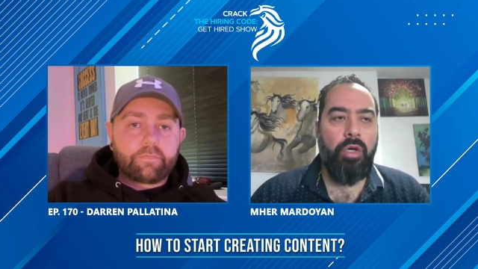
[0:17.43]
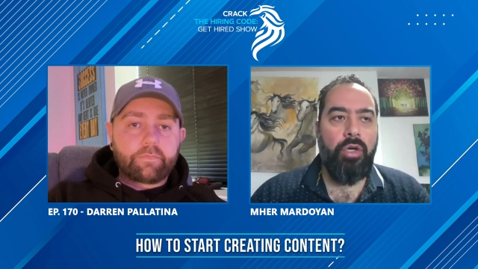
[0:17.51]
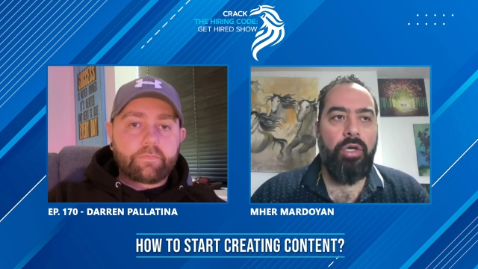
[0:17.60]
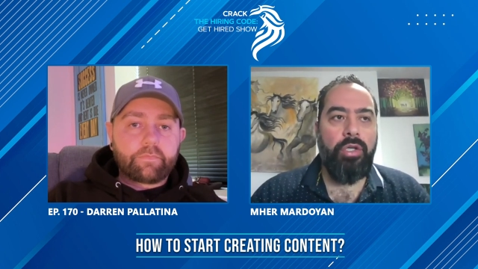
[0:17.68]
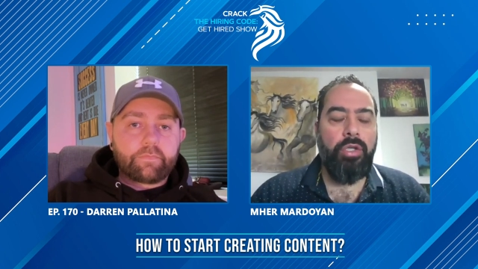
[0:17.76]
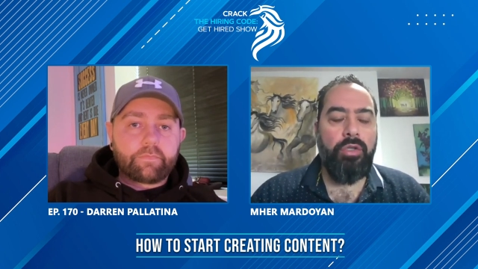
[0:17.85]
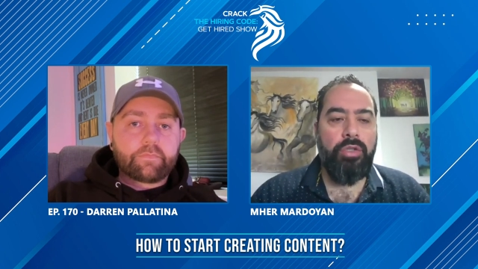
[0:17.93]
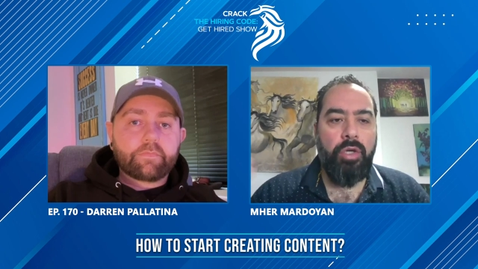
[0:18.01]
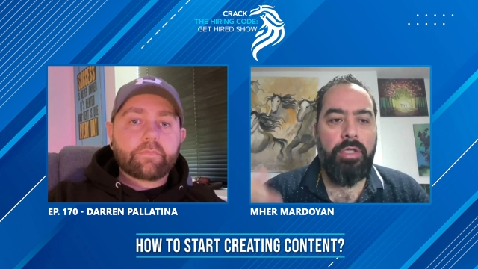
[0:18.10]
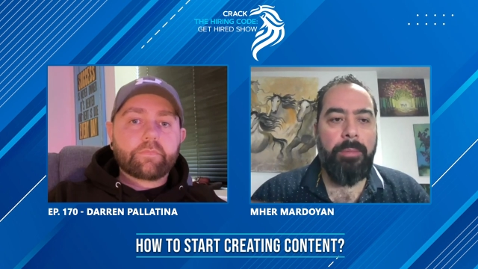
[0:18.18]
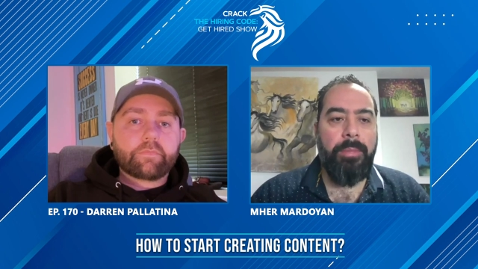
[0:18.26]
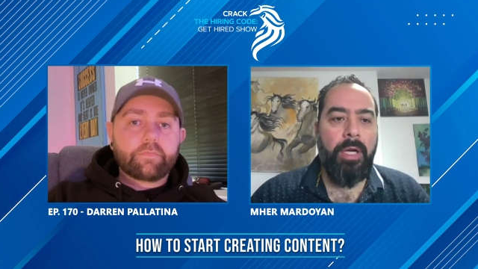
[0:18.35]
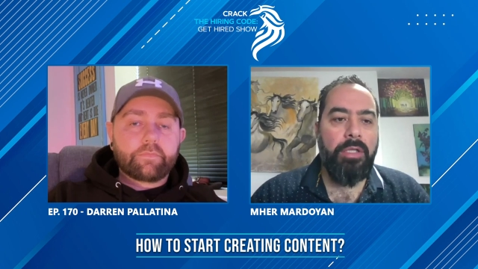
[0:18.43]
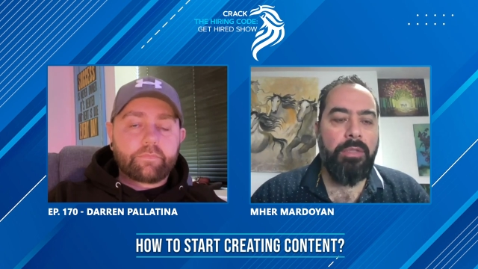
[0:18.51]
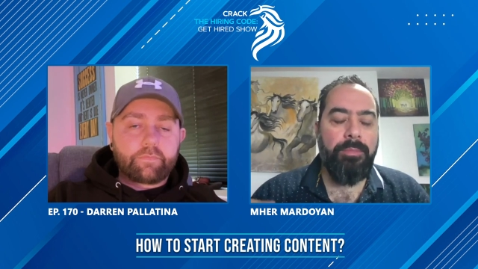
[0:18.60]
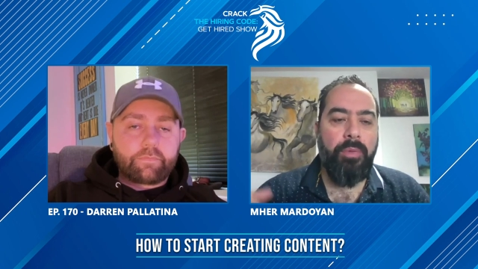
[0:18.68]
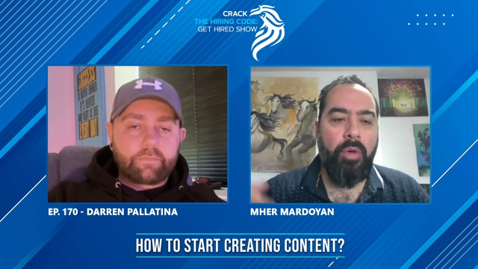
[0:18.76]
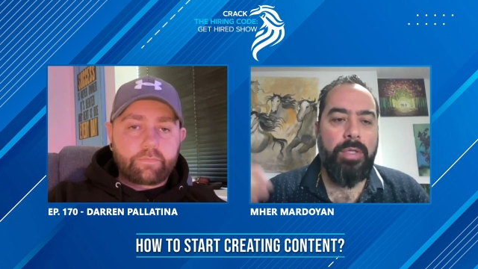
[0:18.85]
Speaker 1: Or you talked
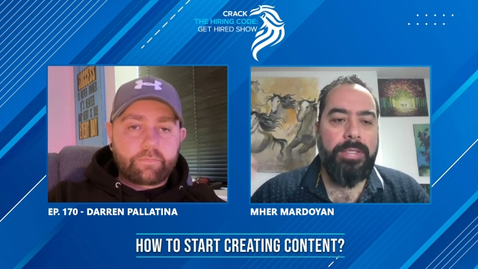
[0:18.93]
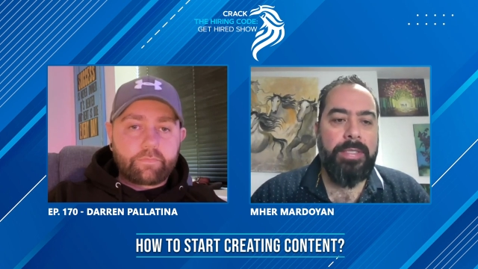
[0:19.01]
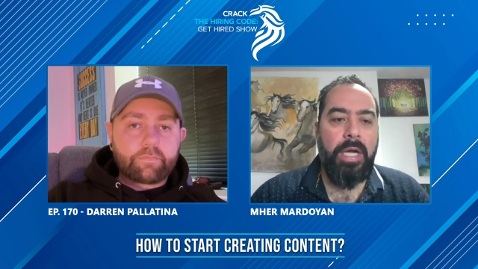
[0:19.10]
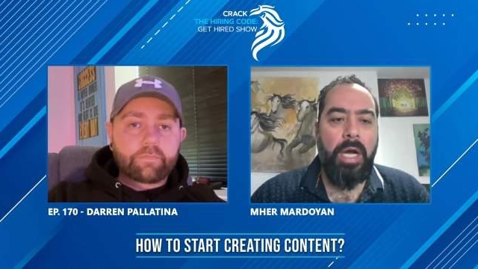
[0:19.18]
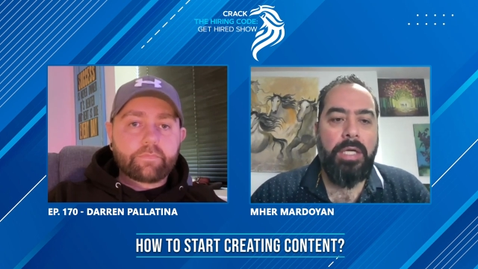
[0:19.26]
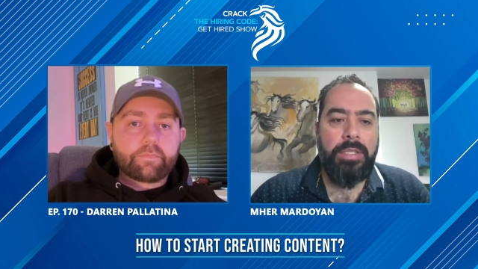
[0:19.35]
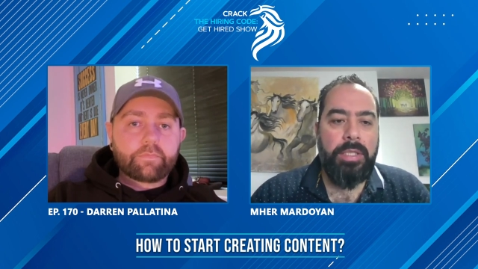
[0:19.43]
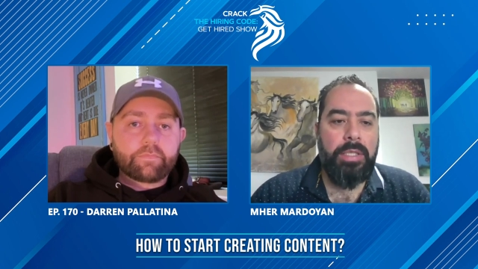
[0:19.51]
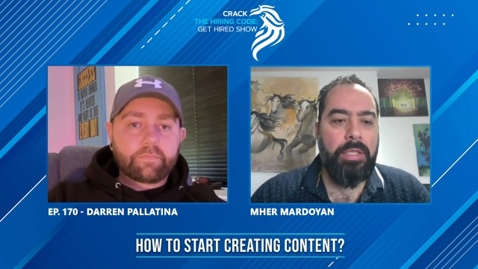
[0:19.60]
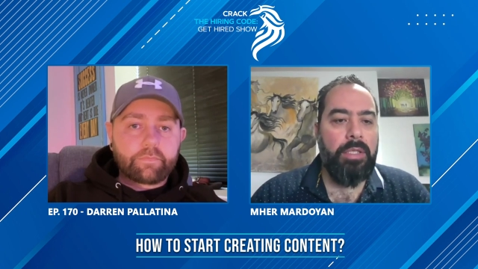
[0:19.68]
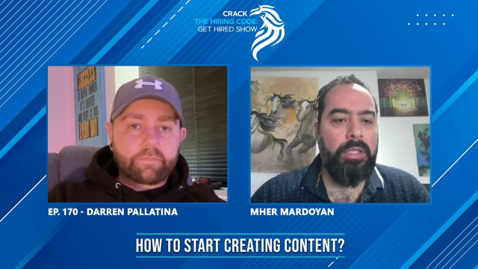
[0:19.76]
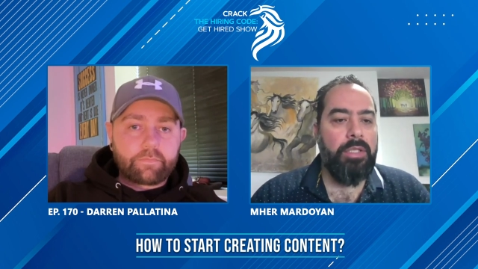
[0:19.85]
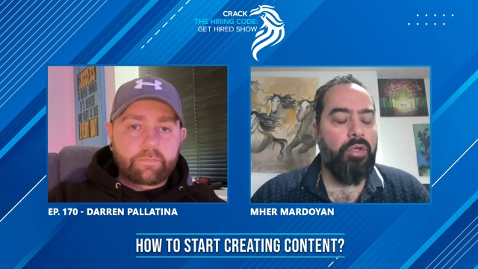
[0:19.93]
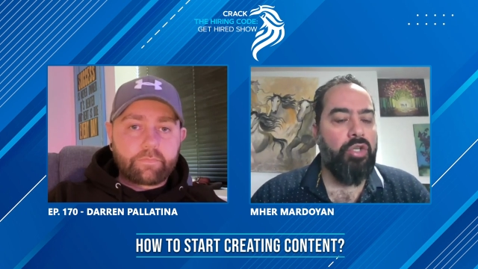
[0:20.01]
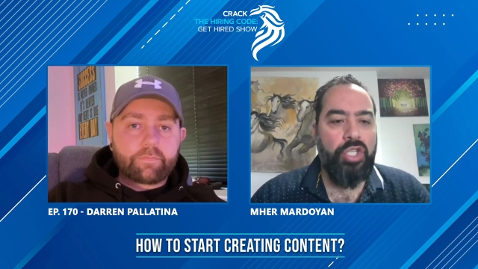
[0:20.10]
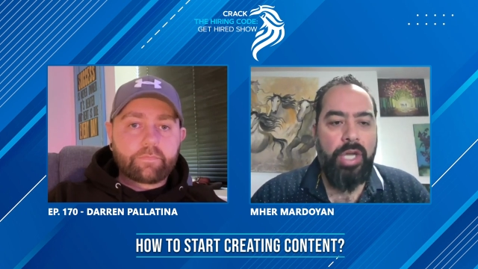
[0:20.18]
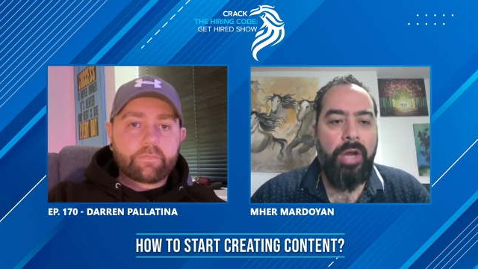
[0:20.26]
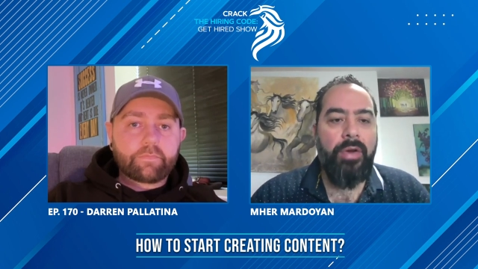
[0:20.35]
about posting articles or
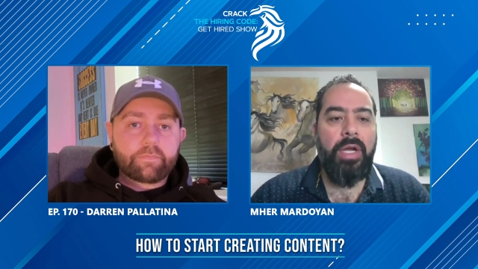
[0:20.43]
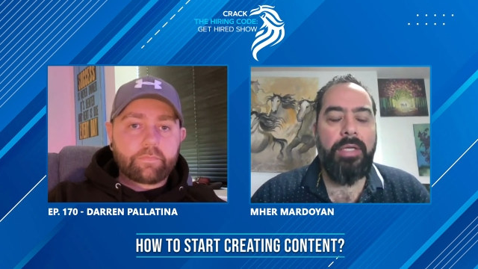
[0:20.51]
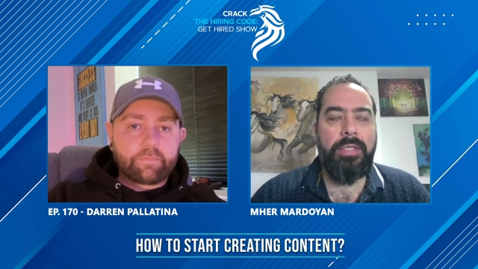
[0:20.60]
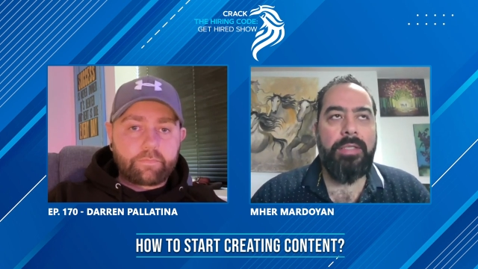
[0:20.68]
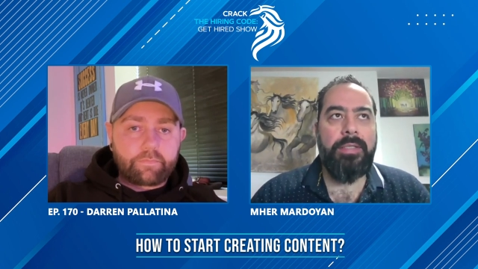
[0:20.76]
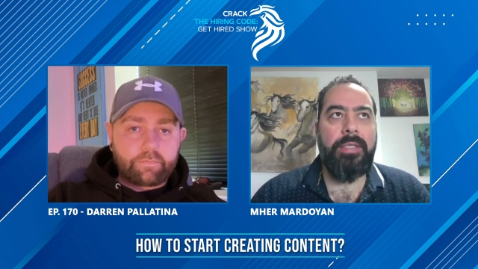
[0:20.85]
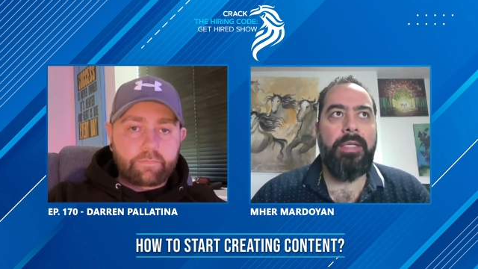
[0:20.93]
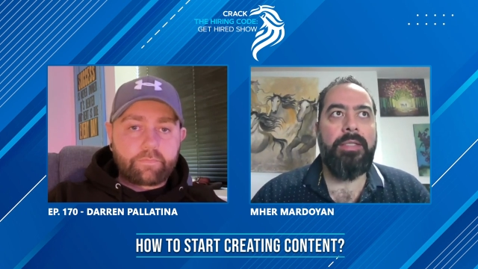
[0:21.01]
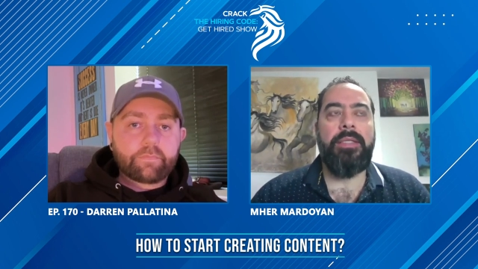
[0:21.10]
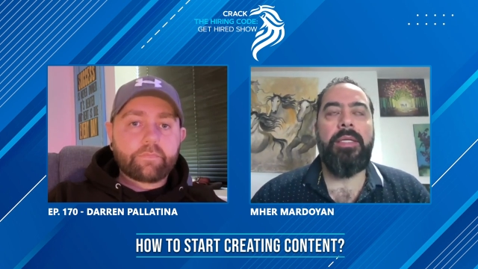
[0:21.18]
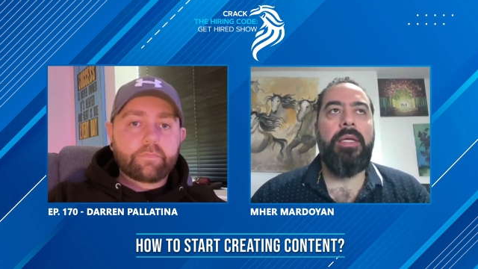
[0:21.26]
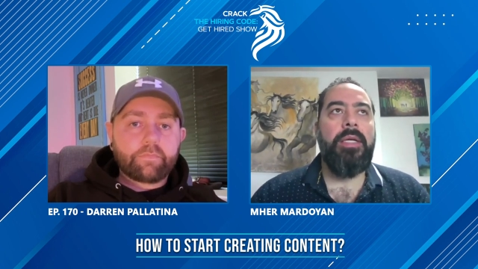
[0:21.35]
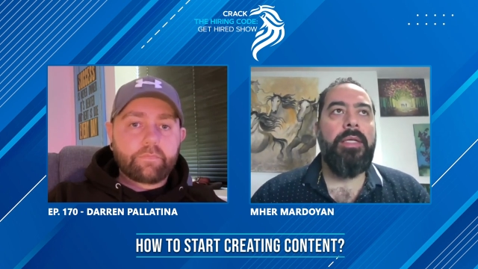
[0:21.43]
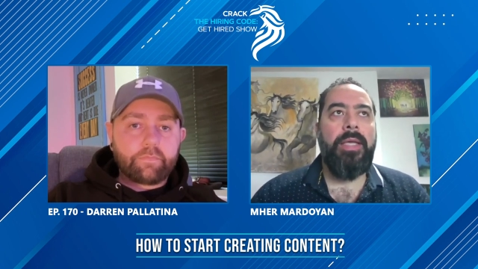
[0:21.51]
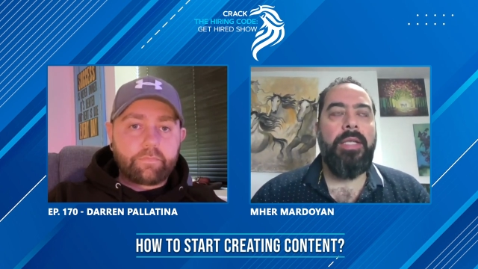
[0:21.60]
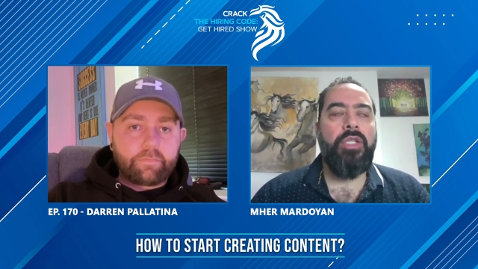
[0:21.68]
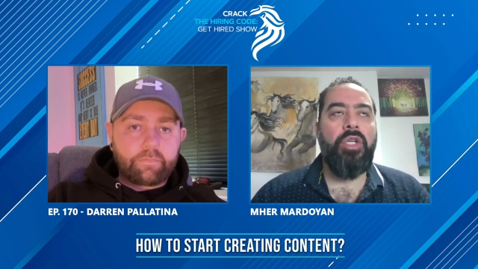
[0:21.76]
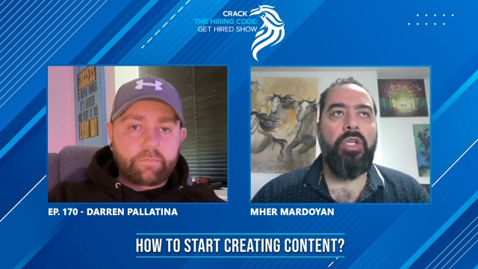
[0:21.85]
sharing articles. And I said,
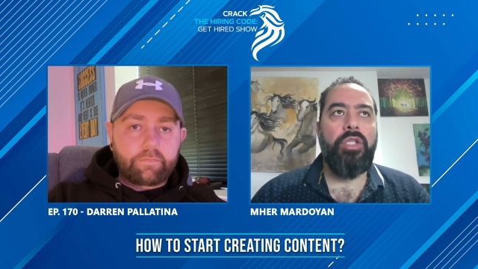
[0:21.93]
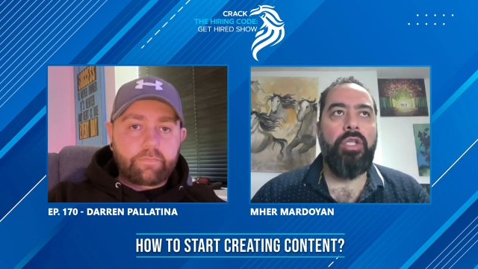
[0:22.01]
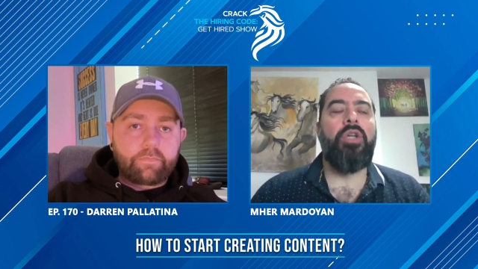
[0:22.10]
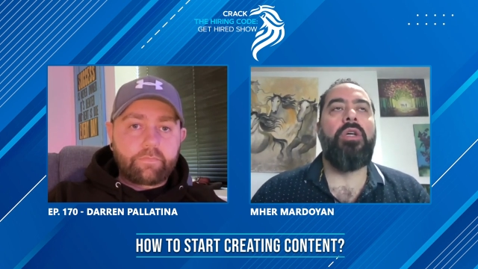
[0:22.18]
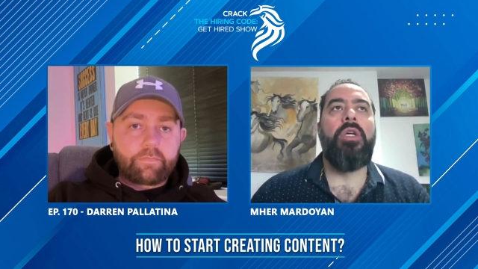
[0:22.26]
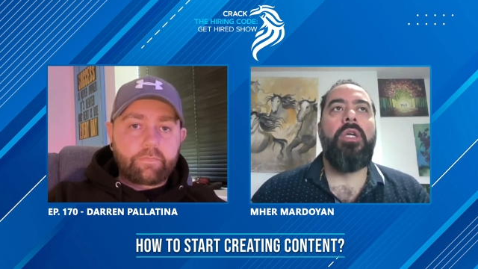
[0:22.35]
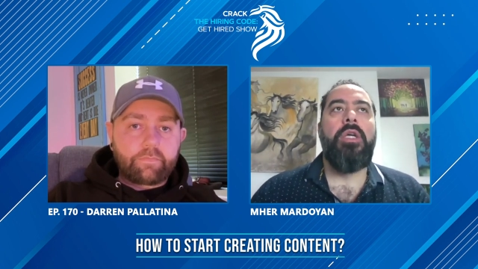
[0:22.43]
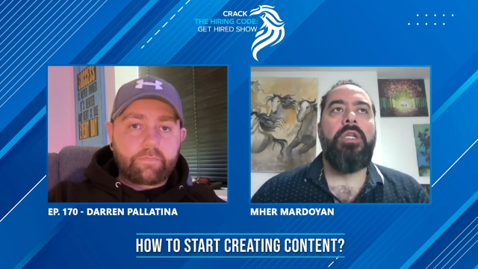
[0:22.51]
they don't know.